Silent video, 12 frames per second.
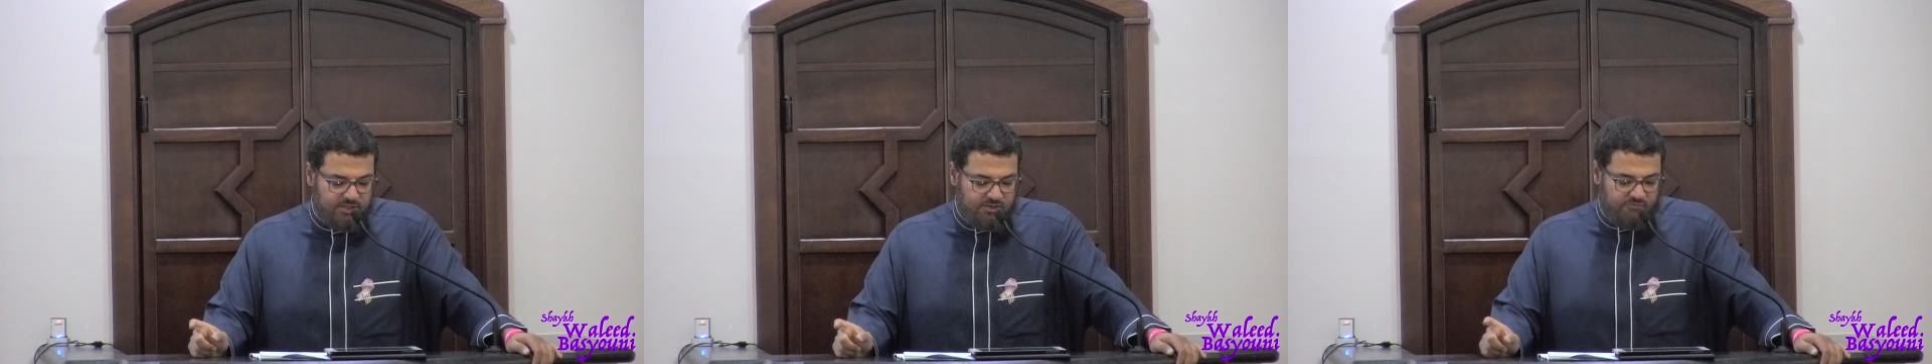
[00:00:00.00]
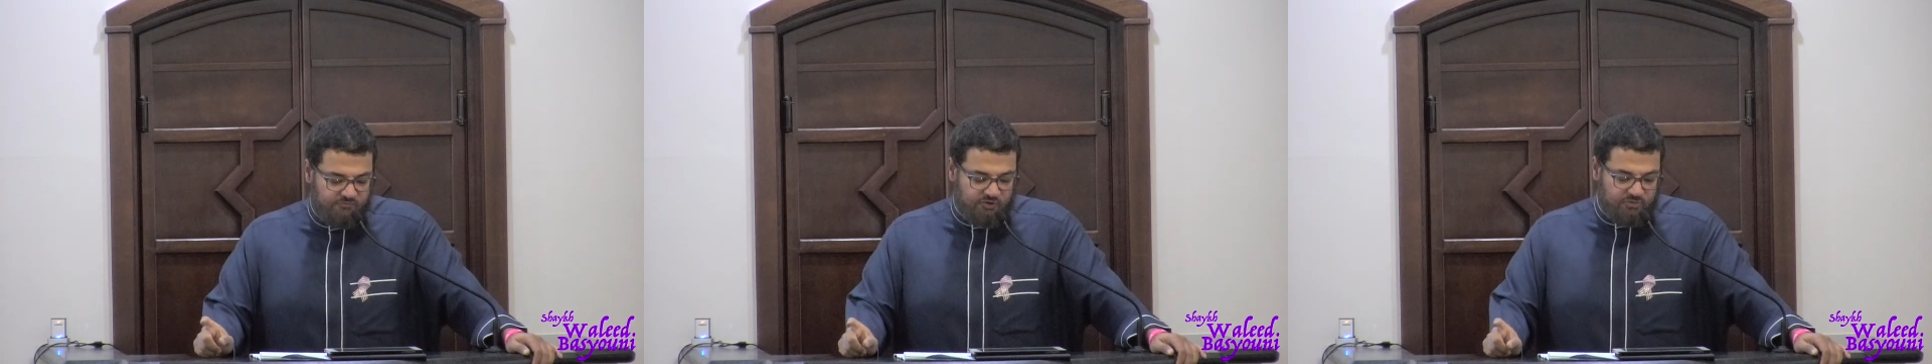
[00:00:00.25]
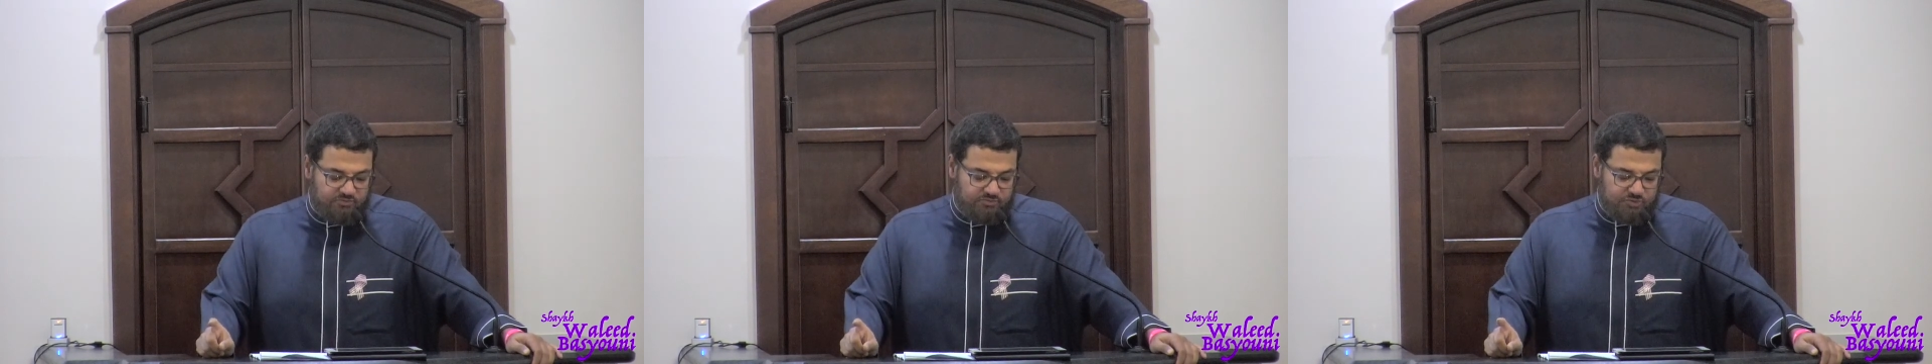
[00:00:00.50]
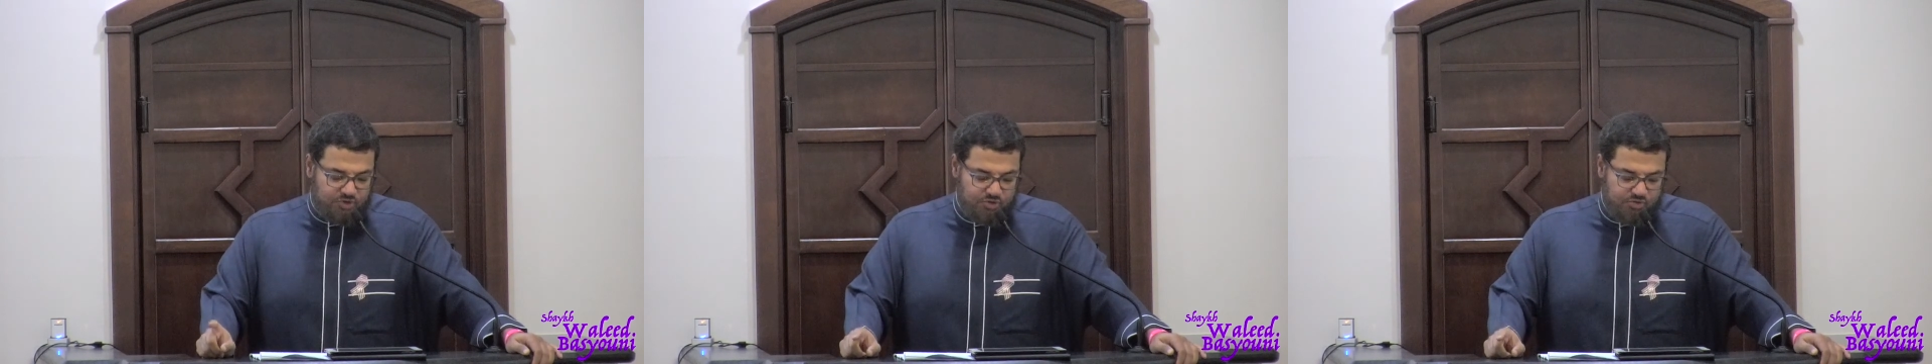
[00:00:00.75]

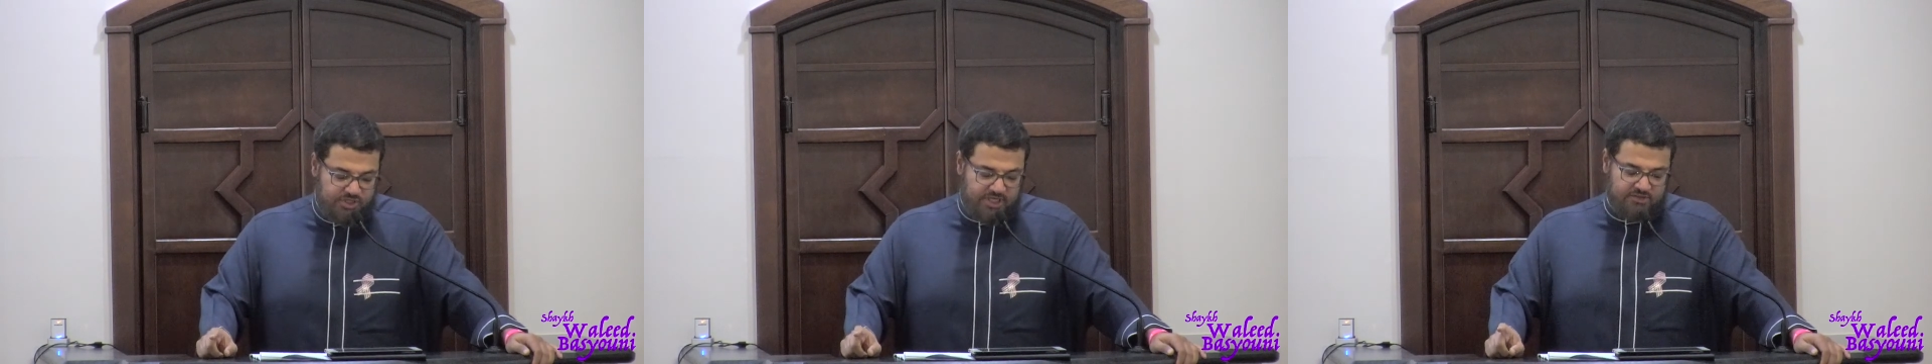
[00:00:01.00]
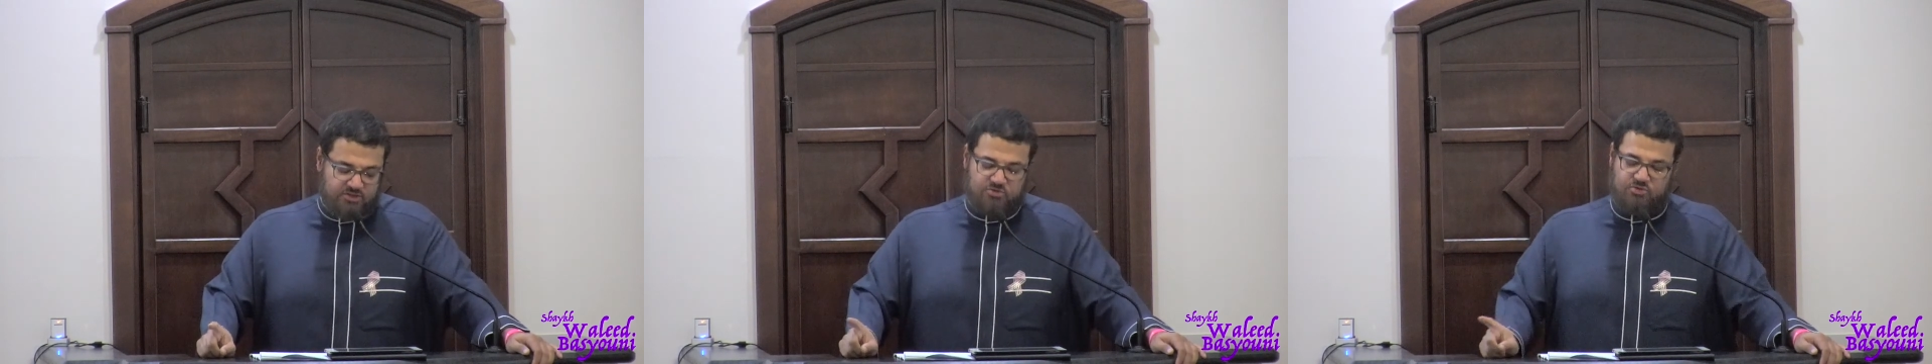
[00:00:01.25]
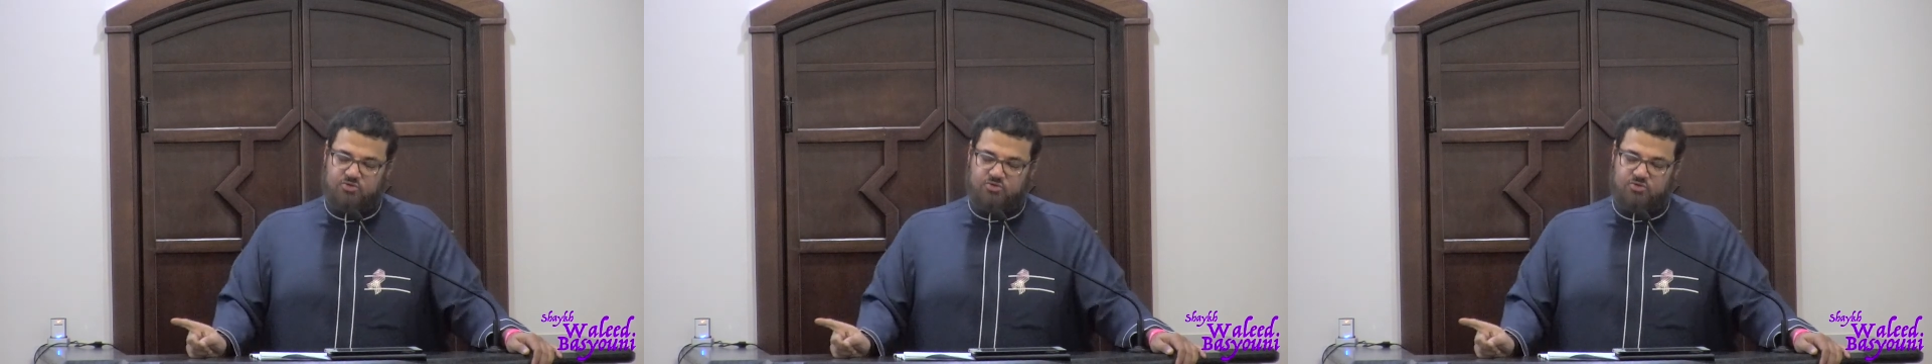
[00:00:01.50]
from 2000 to